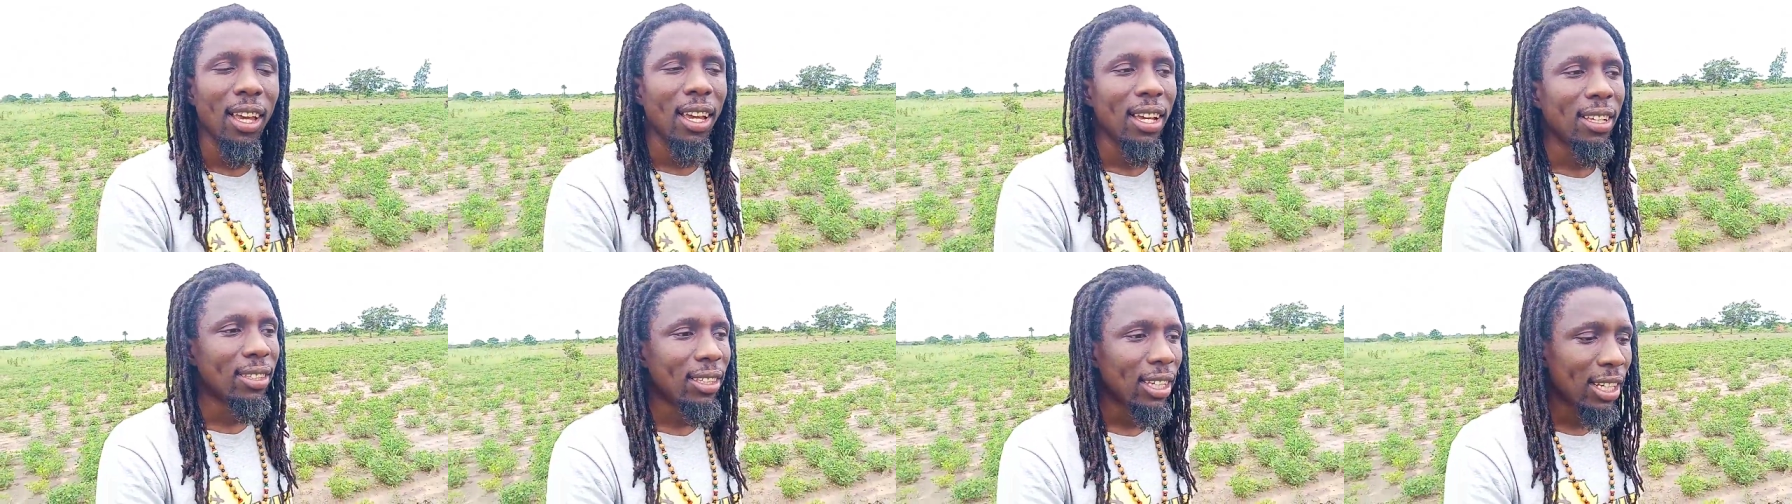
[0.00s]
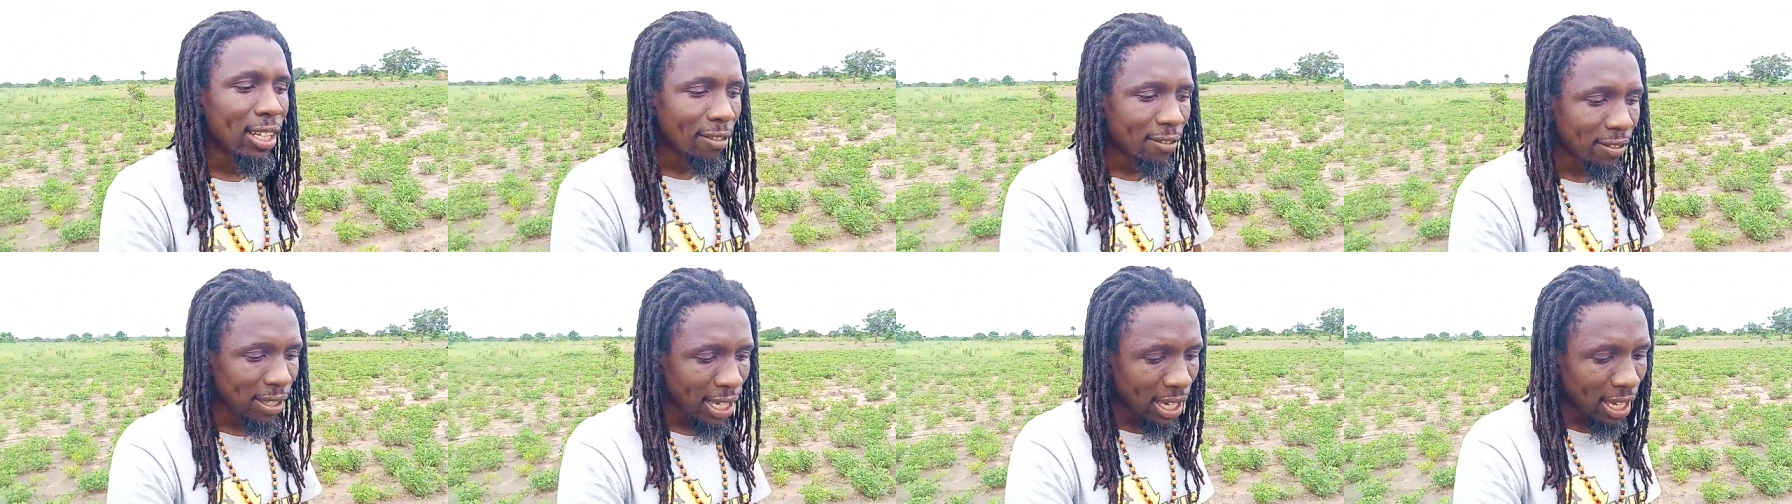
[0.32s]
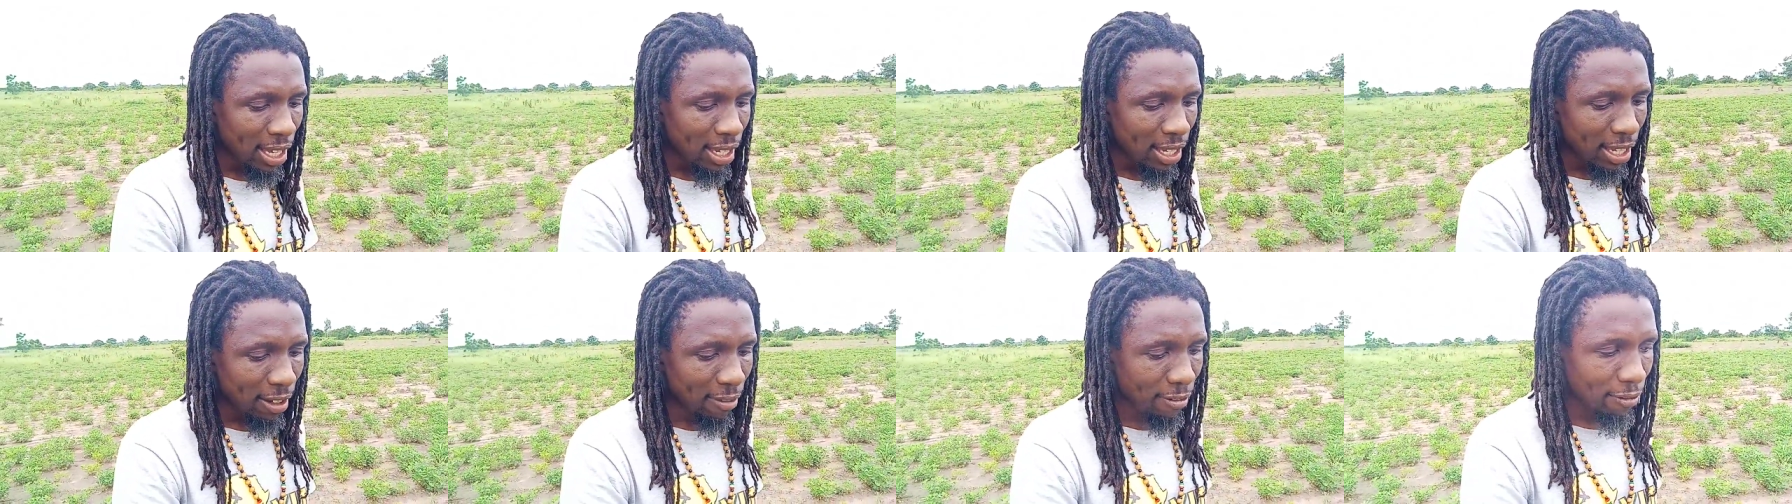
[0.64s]
Instead of
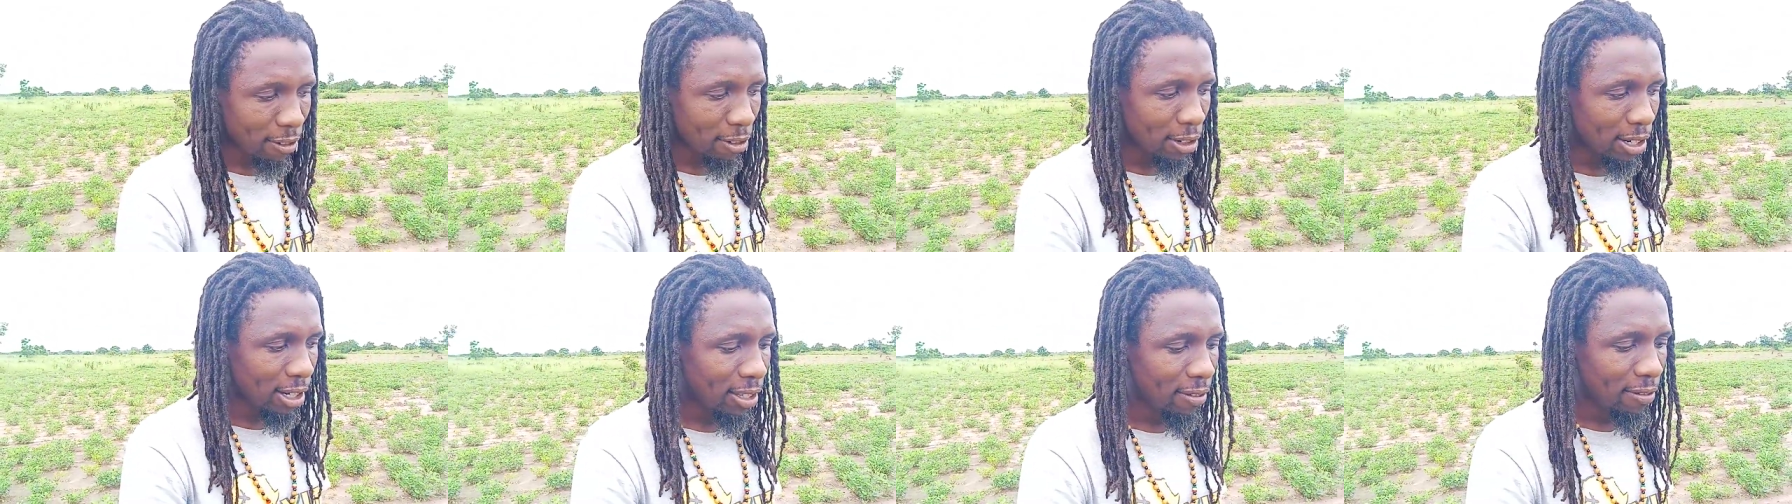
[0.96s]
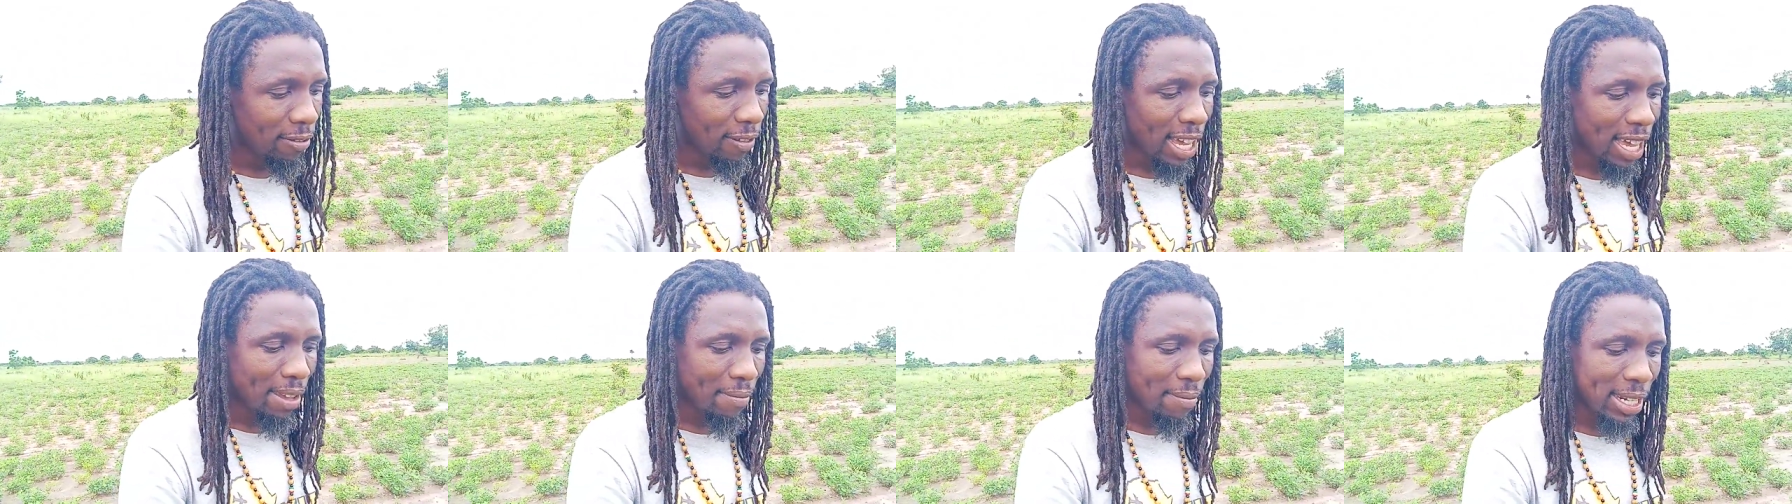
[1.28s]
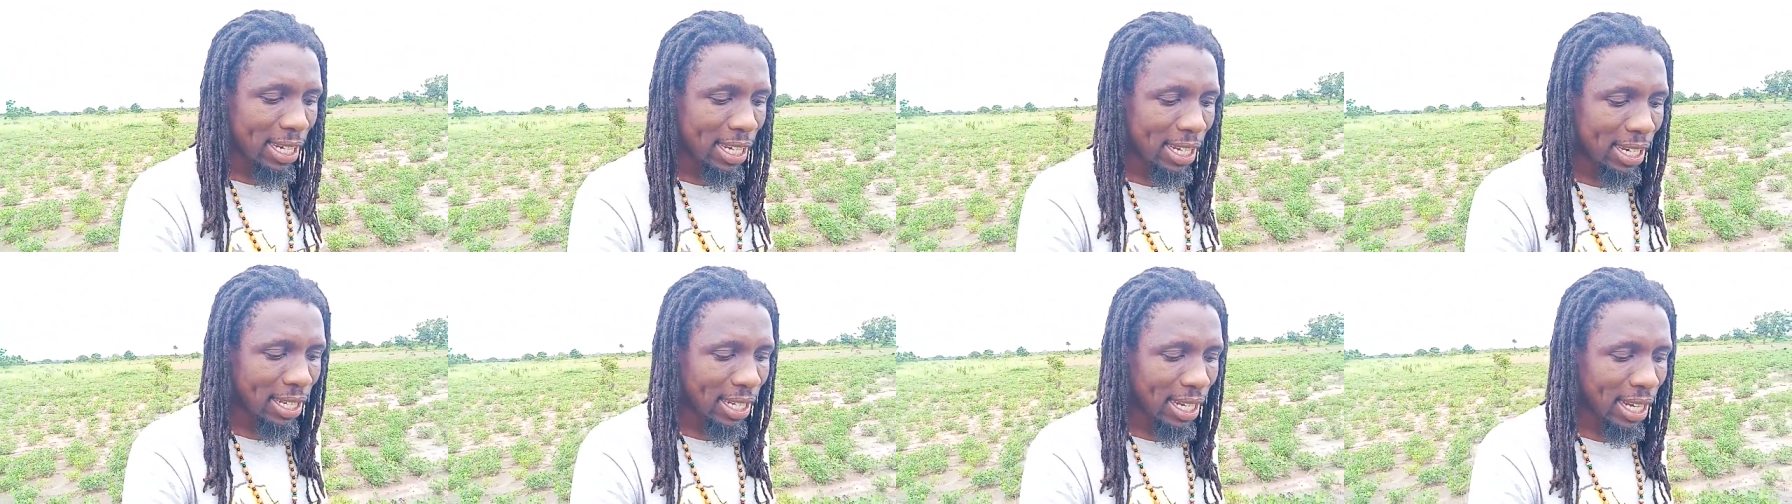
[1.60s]
taking that $4 to $5
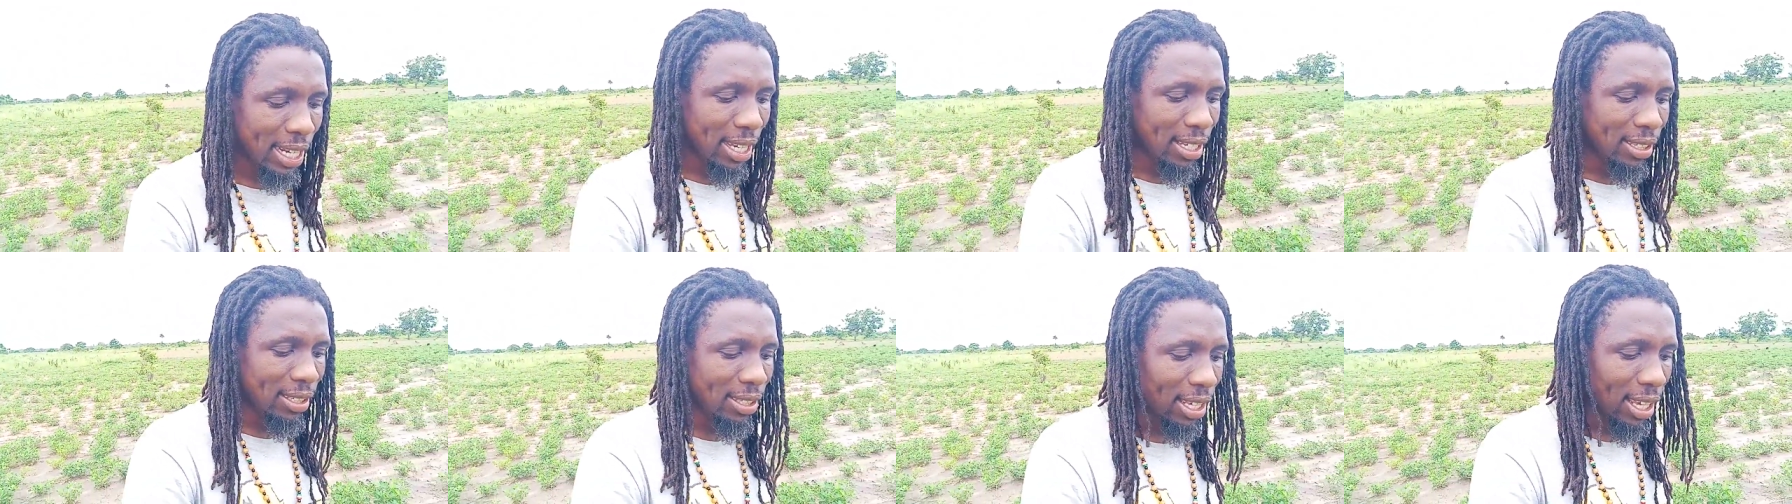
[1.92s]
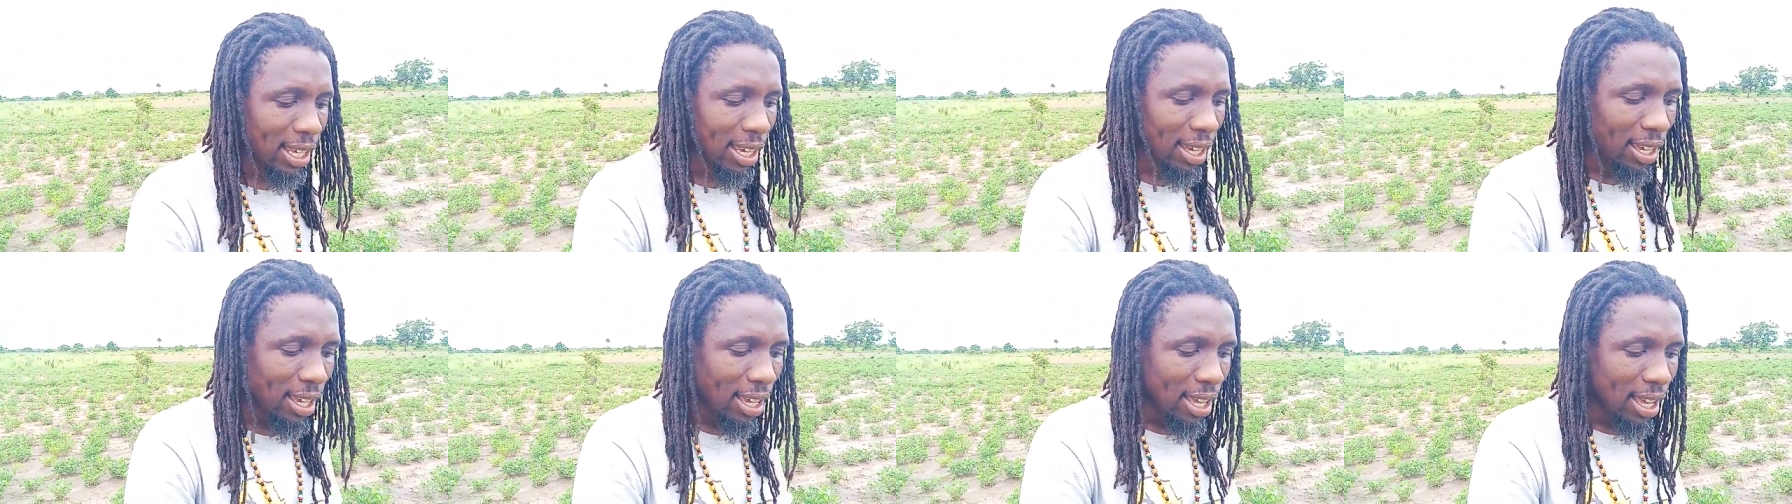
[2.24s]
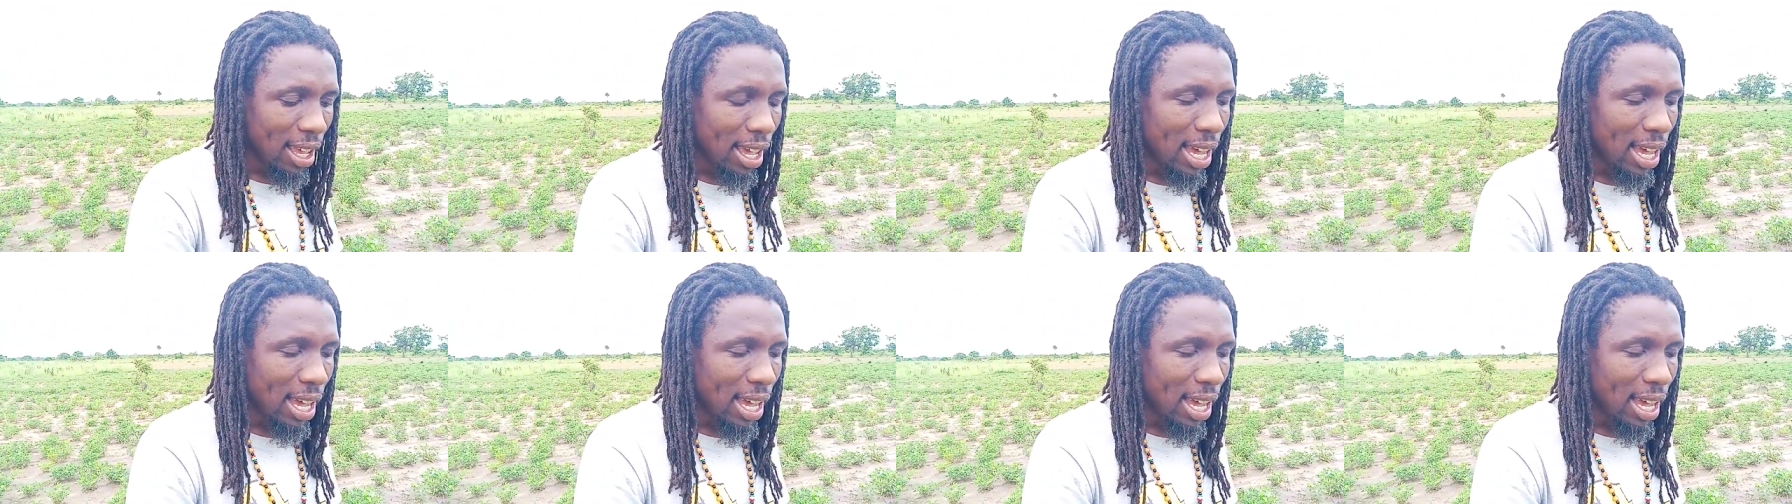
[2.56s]
million, see,